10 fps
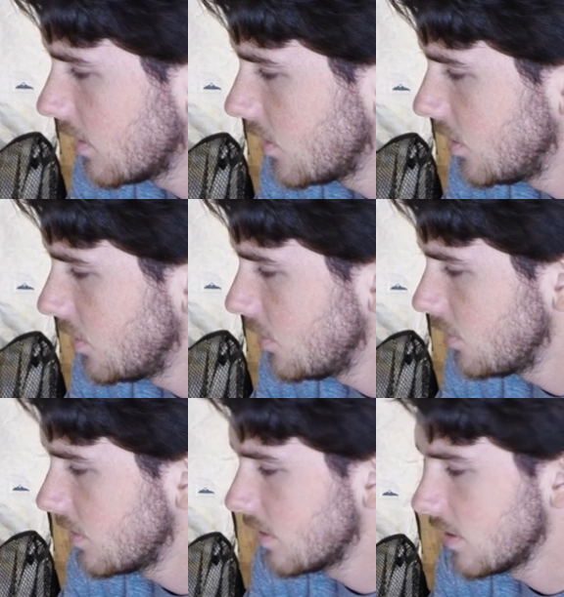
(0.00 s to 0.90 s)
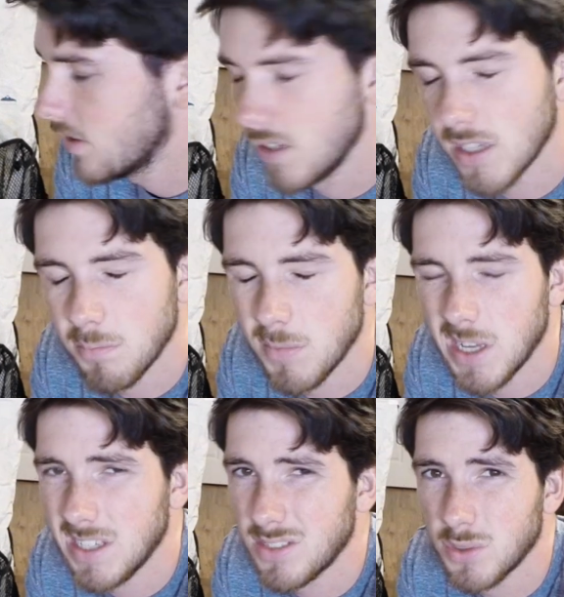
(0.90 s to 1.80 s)
shoes, and I
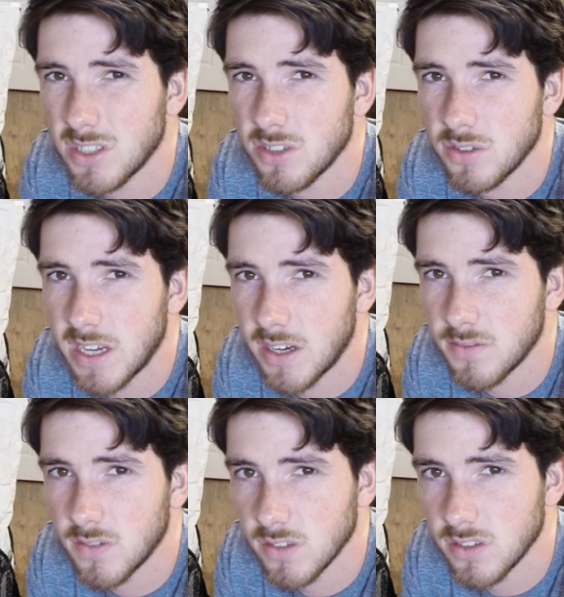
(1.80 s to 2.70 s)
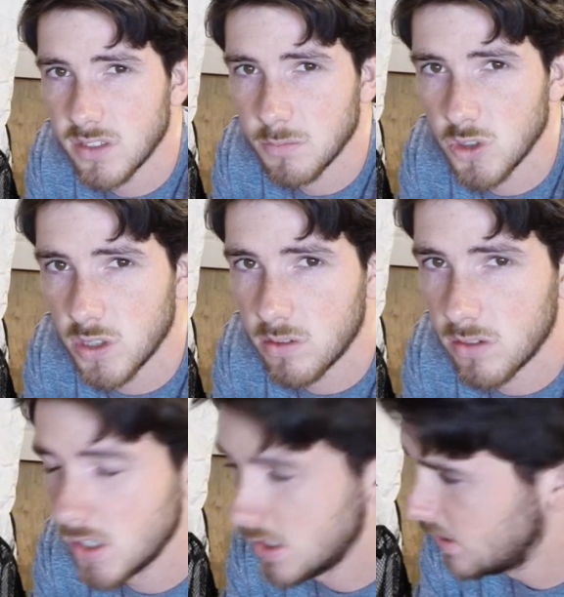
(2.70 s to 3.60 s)
may switch those out for just some trail
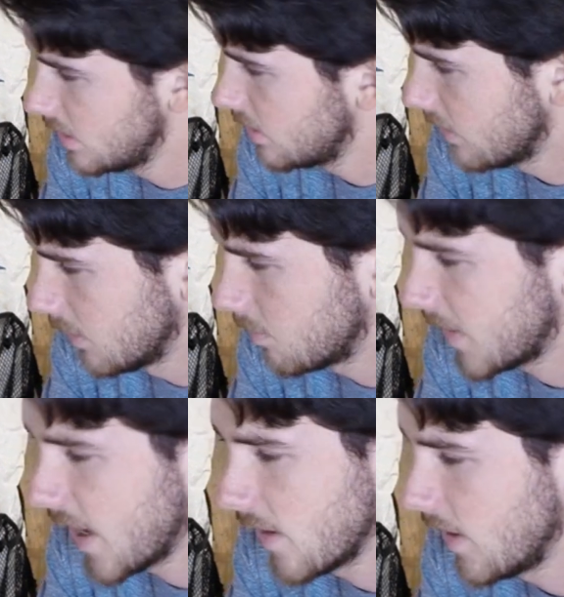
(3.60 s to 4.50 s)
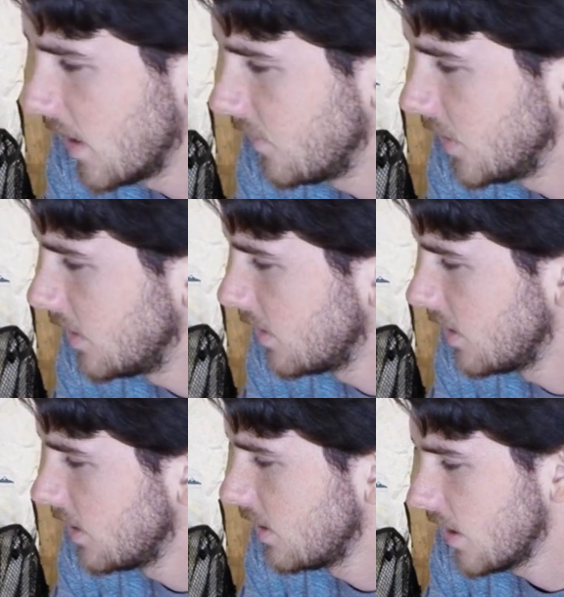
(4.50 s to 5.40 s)
runners. They're kind of heavy.
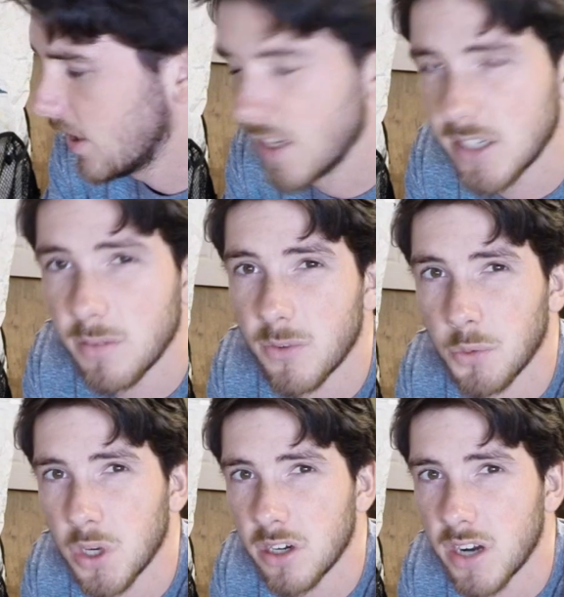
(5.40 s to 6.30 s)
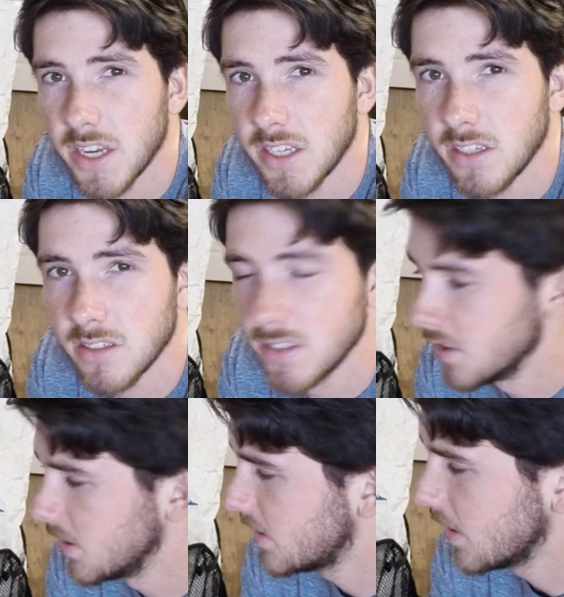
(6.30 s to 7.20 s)
I like them for winter hiking because
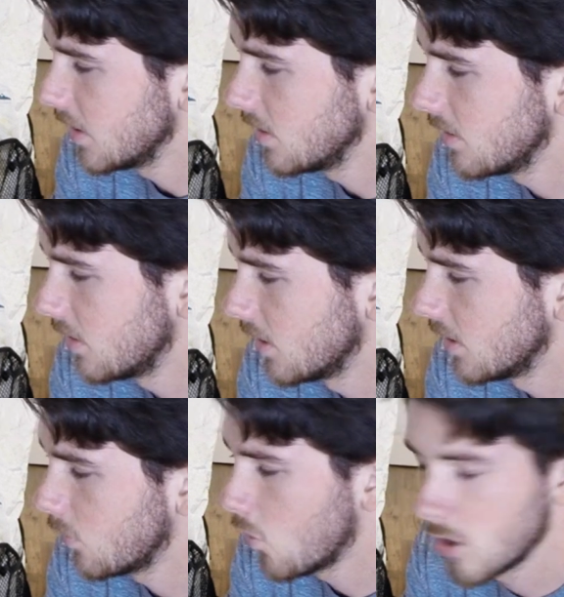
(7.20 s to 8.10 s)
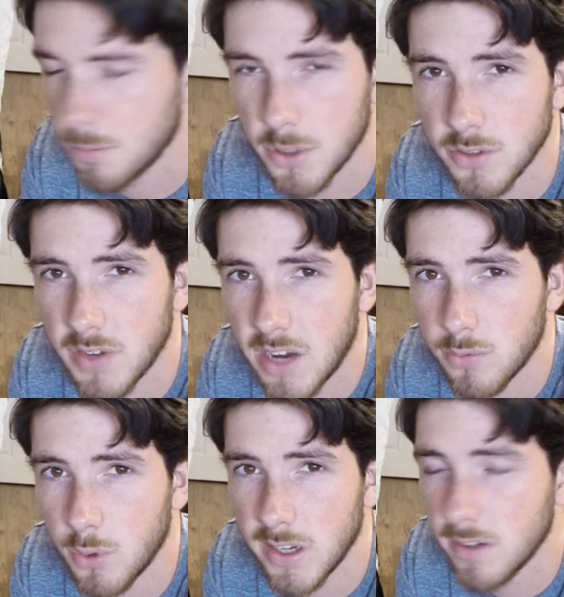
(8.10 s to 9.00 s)
they're waterproof
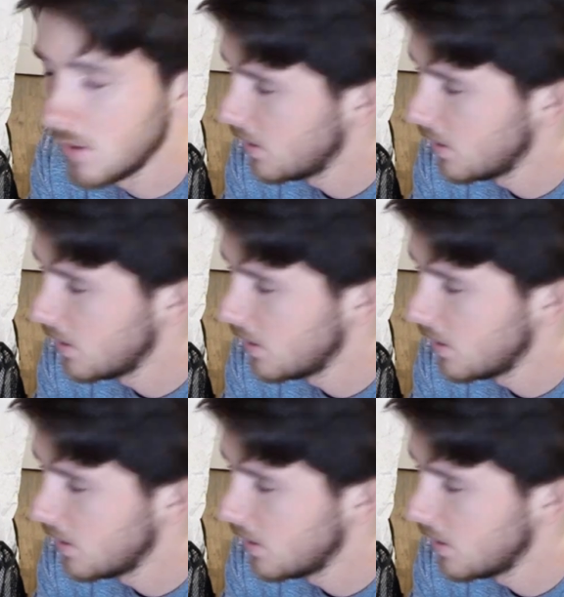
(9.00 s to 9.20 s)
halfway.